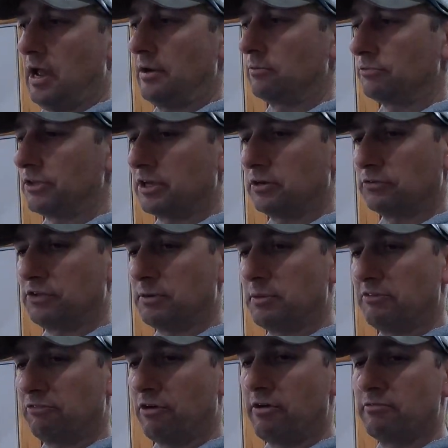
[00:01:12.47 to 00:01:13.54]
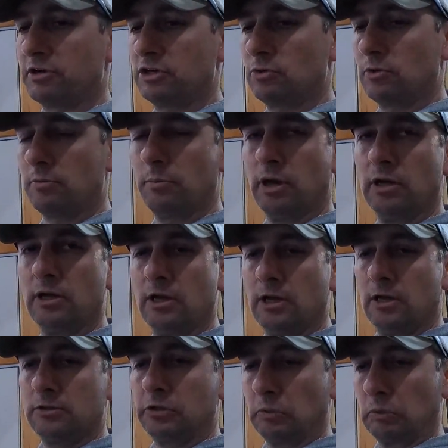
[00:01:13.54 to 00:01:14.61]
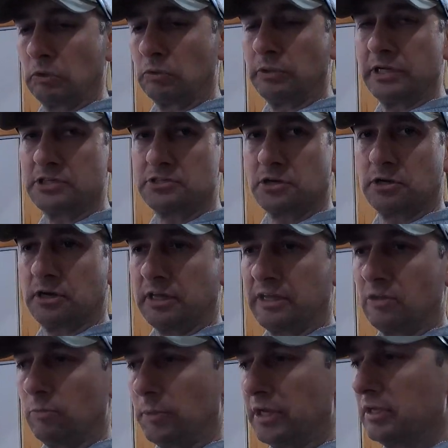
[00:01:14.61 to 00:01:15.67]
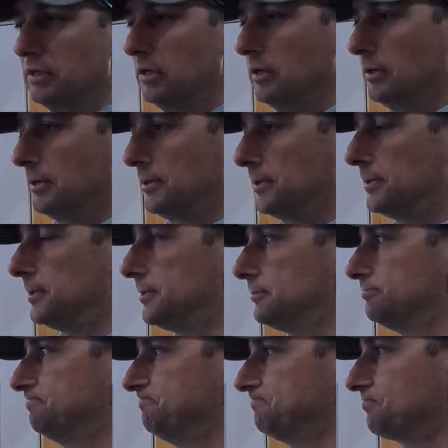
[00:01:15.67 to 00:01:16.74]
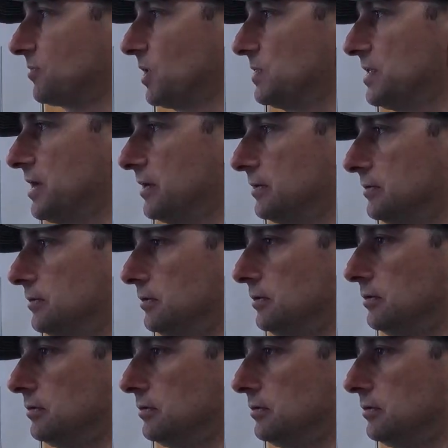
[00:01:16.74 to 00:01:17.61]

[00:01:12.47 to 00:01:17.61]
I don't think it'll take me forever to do it, but the little leaks are going to kill me. And then